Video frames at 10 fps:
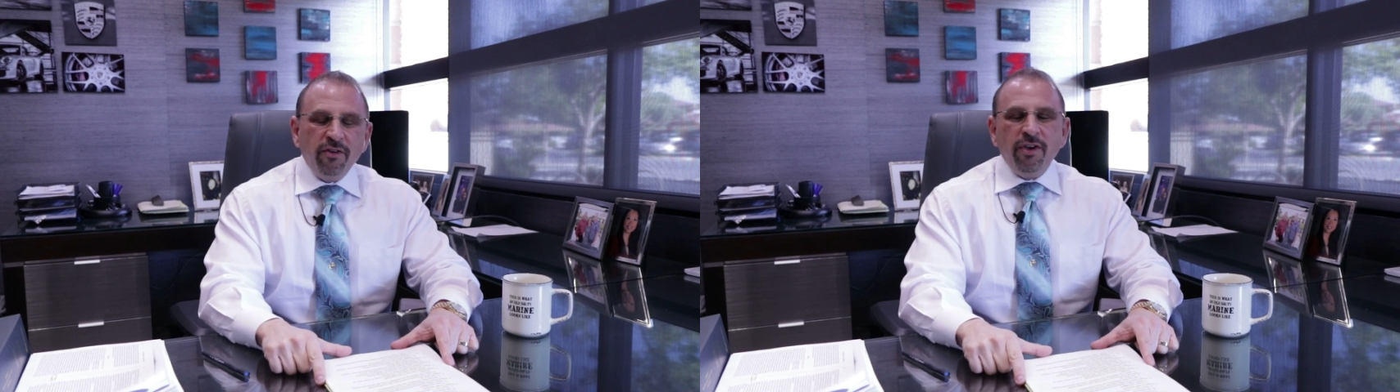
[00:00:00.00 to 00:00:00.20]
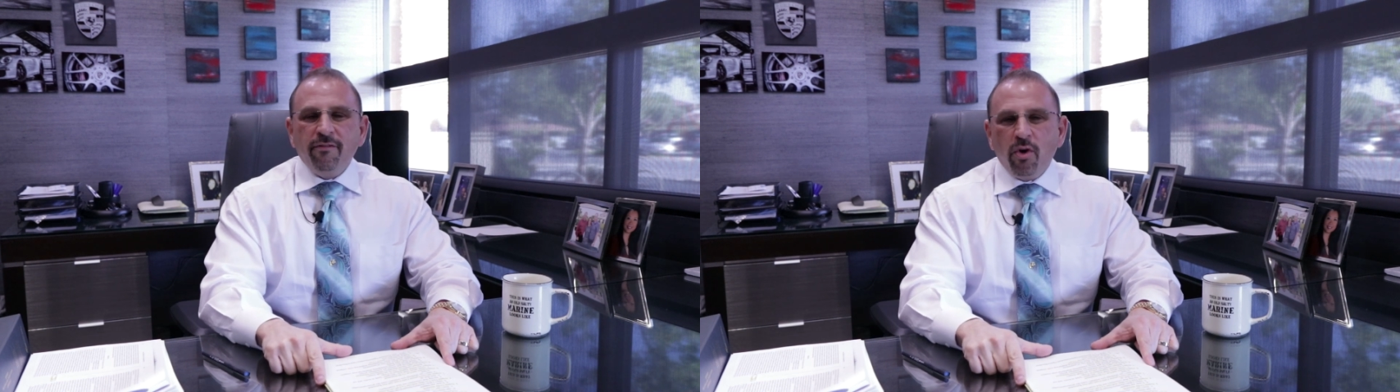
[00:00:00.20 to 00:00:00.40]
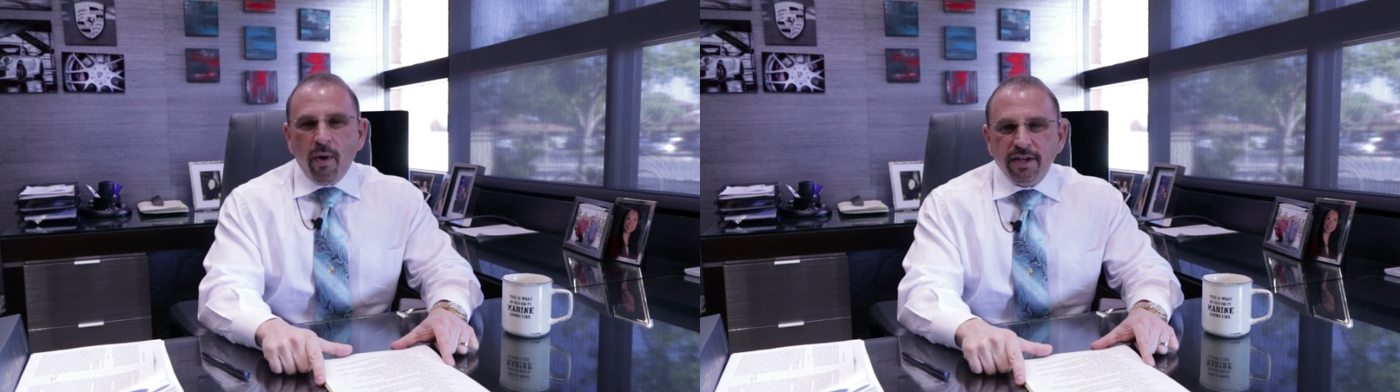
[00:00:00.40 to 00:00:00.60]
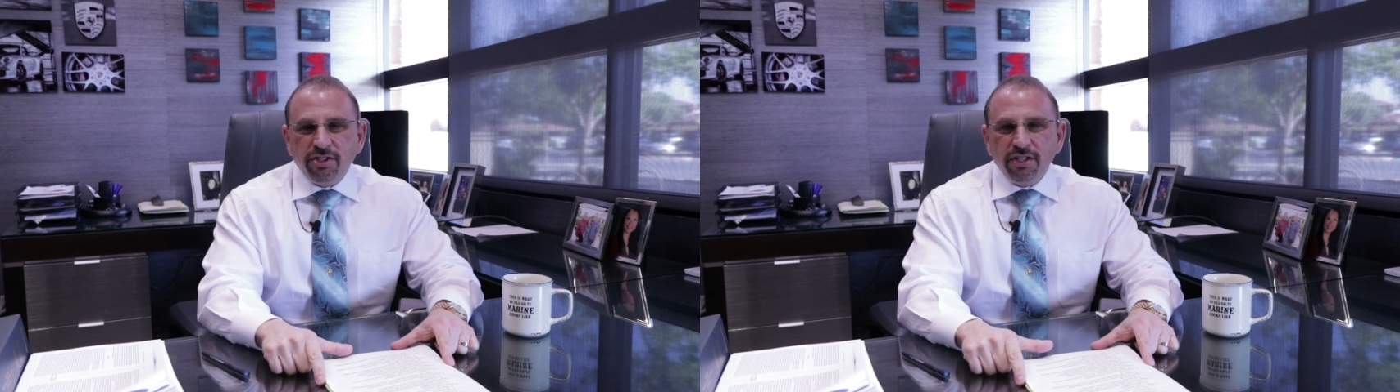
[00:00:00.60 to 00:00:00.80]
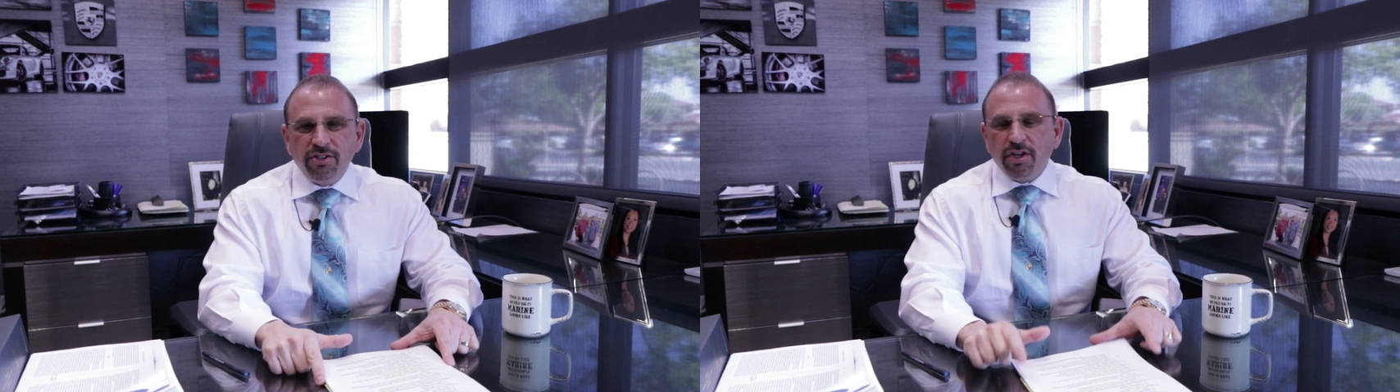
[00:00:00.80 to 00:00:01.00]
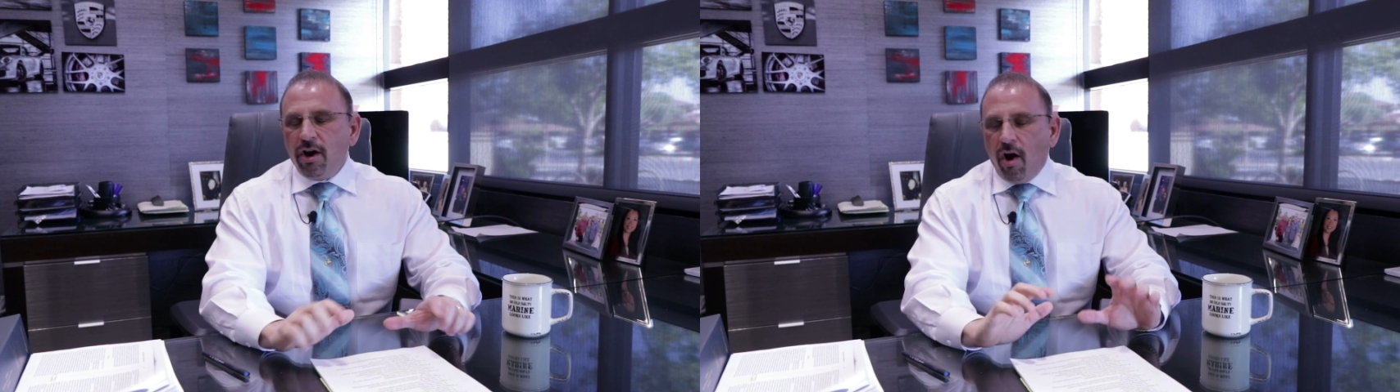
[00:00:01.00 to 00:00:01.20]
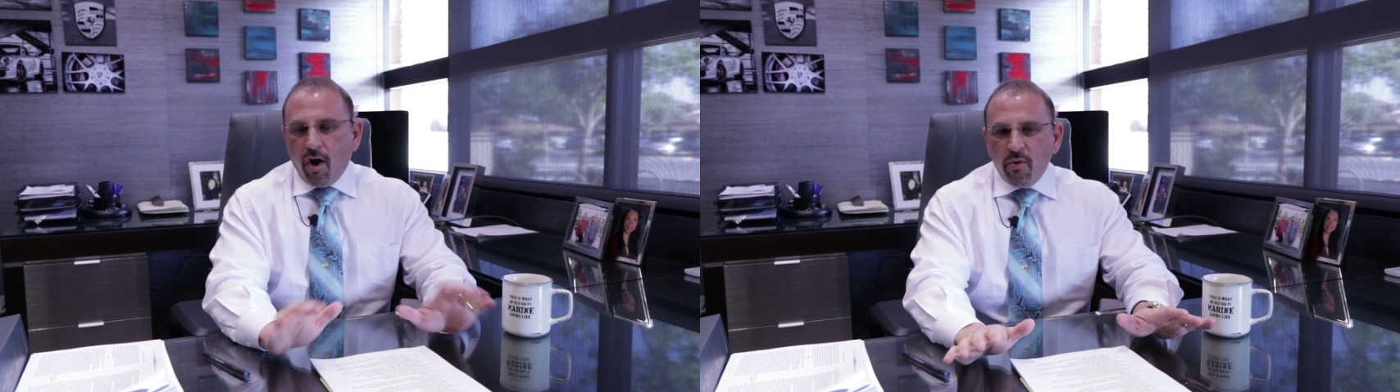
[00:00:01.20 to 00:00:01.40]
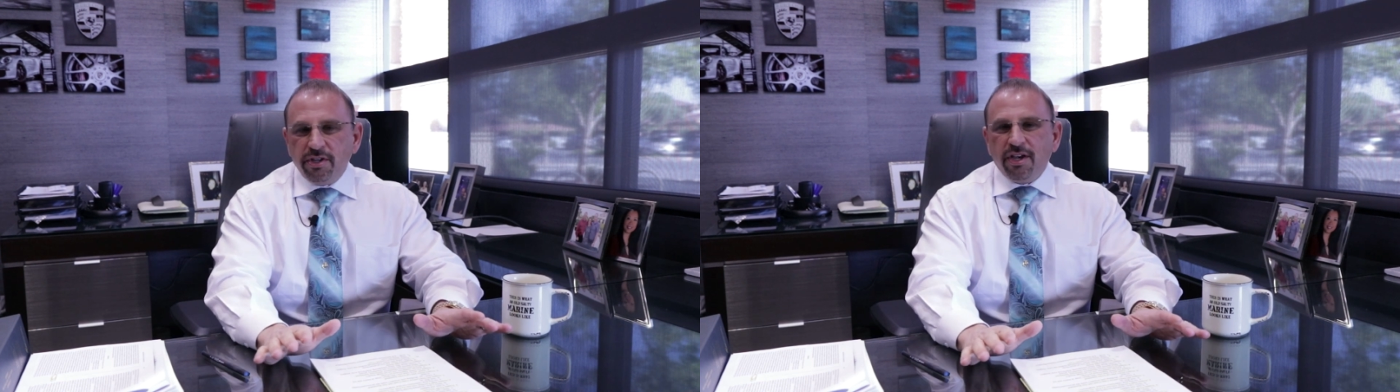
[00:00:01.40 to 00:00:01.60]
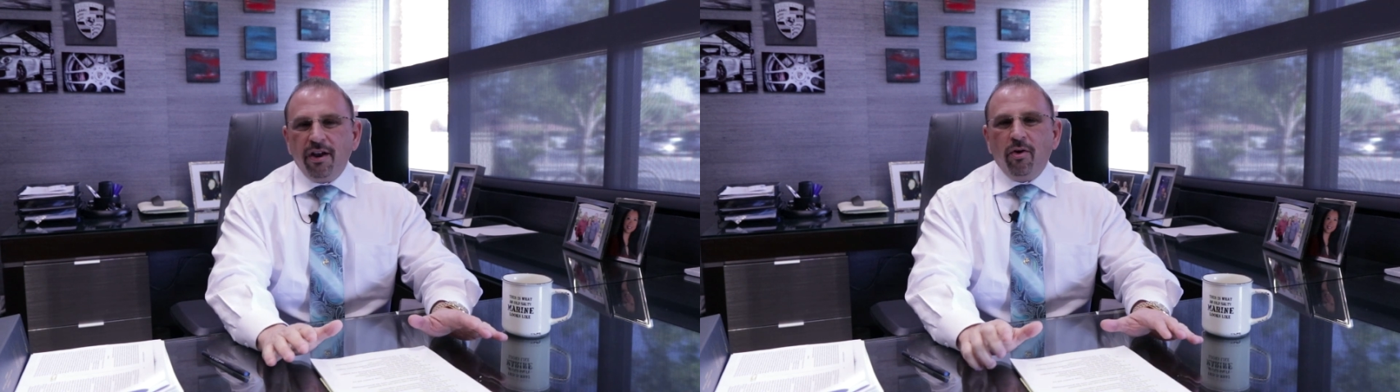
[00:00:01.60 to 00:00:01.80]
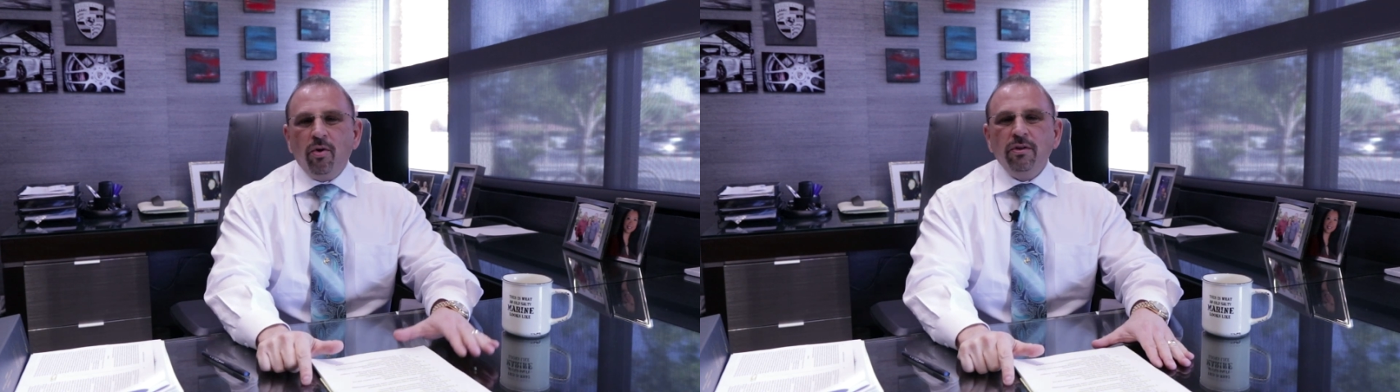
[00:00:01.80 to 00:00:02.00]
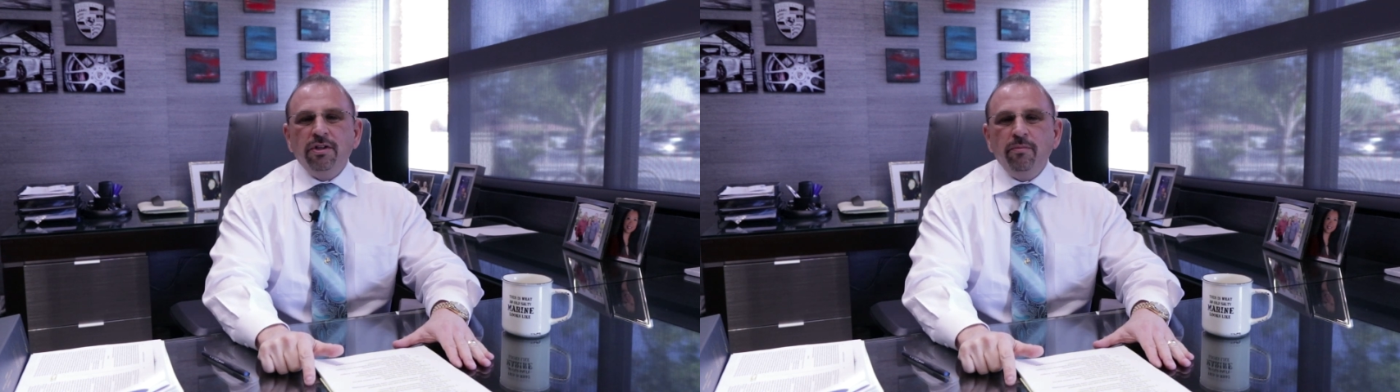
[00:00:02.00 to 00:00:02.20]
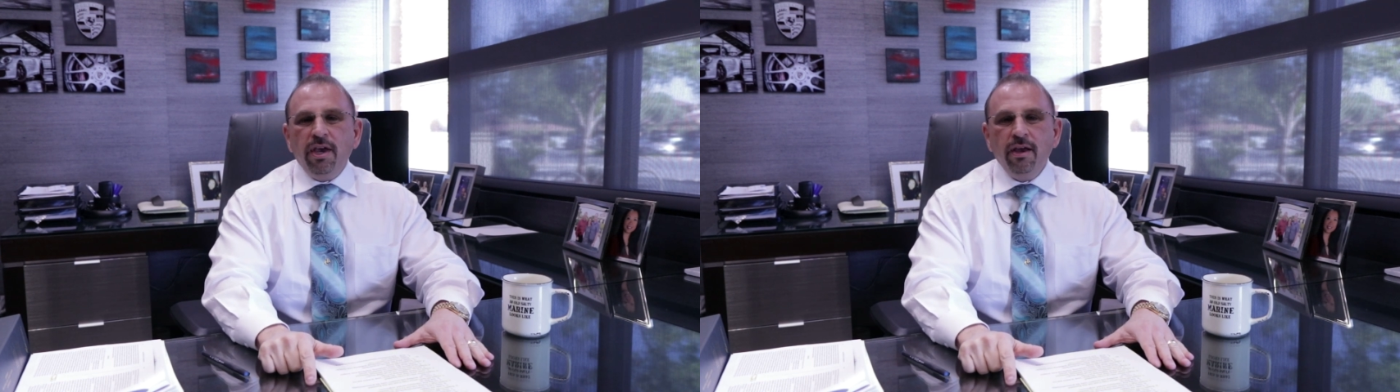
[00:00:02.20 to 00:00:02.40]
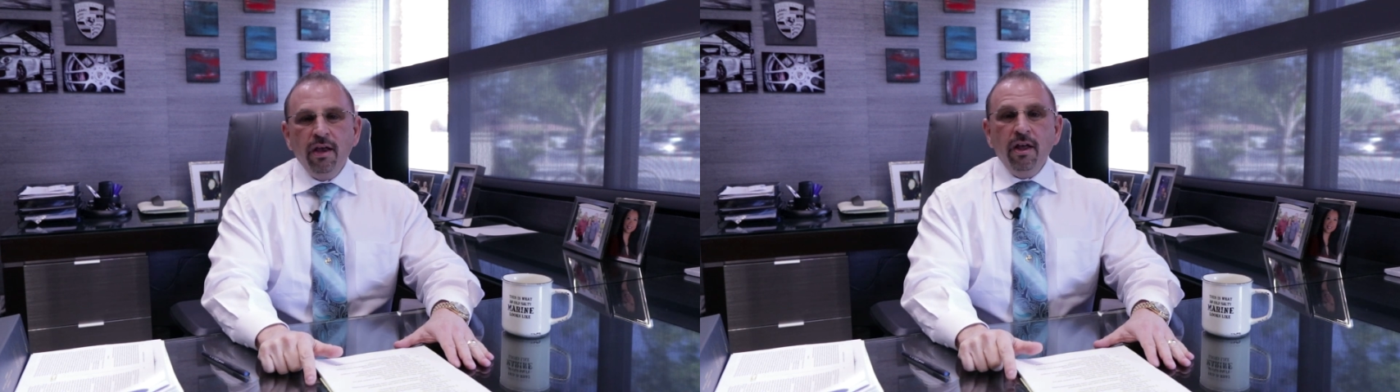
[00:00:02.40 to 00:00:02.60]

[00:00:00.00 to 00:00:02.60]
If you have questions, you can always get a hold of me